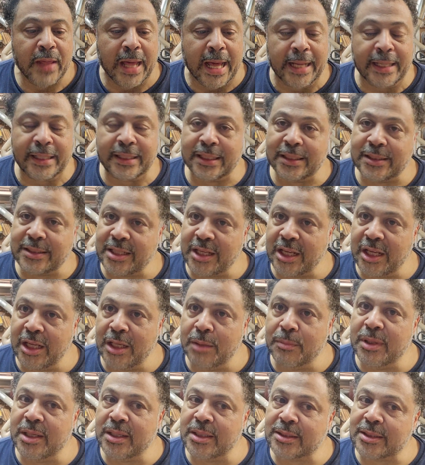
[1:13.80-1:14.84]
That the
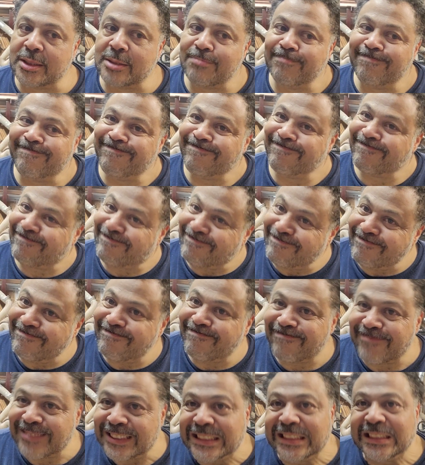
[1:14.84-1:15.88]
team is
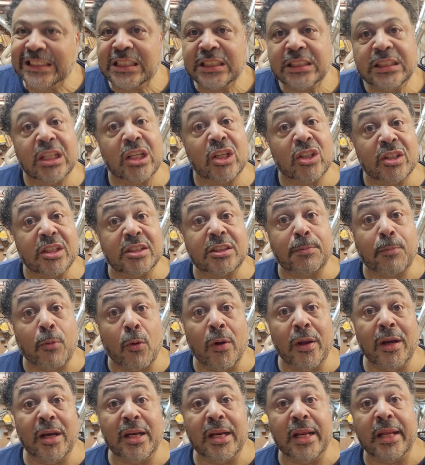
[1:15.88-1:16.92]
a little
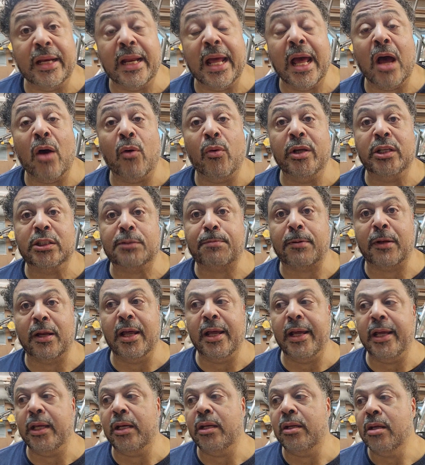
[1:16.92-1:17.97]
disappointed in how he's
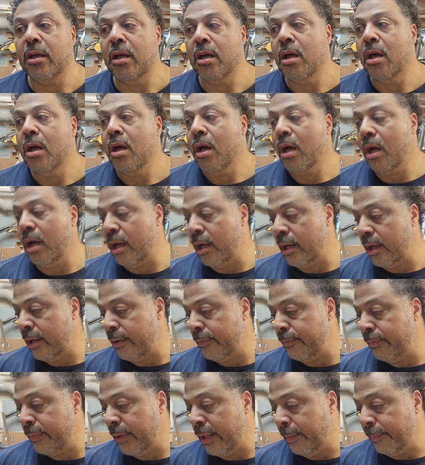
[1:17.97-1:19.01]
played
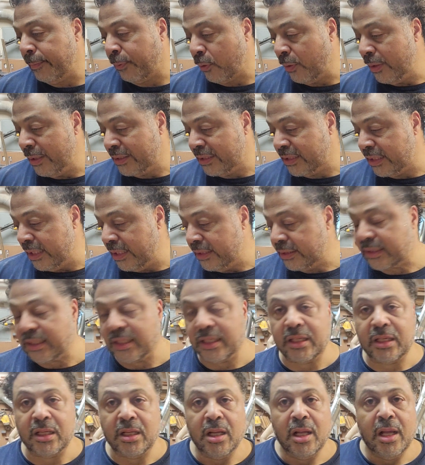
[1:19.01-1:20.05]
um, in
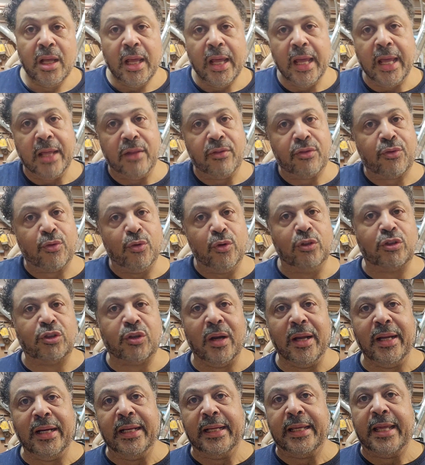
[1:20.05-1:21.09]
preseason and through
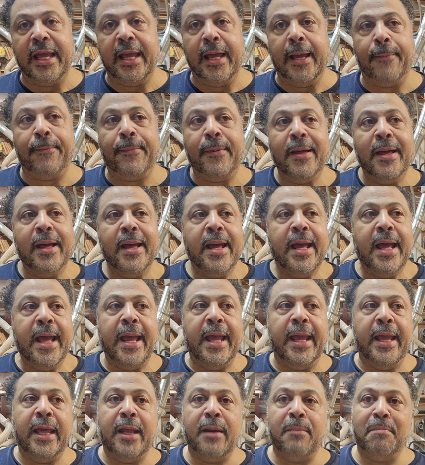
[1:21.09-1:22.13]
training camp
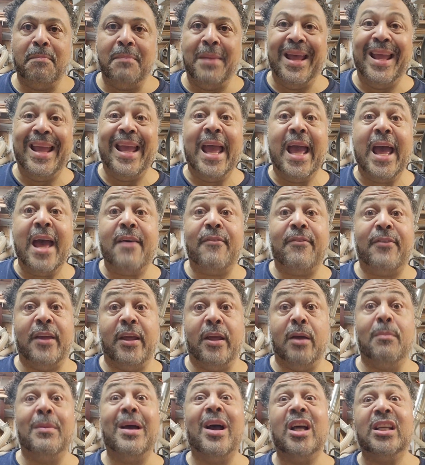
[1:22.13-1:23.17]
and may have
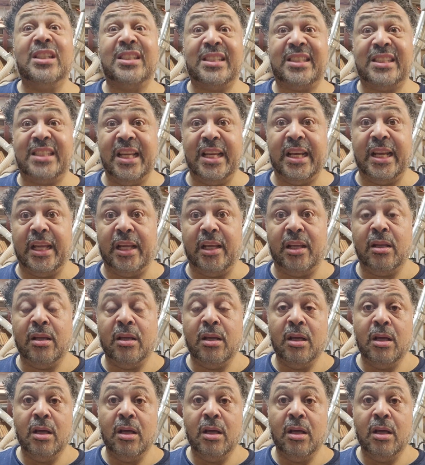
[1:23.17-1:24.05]
him sitting.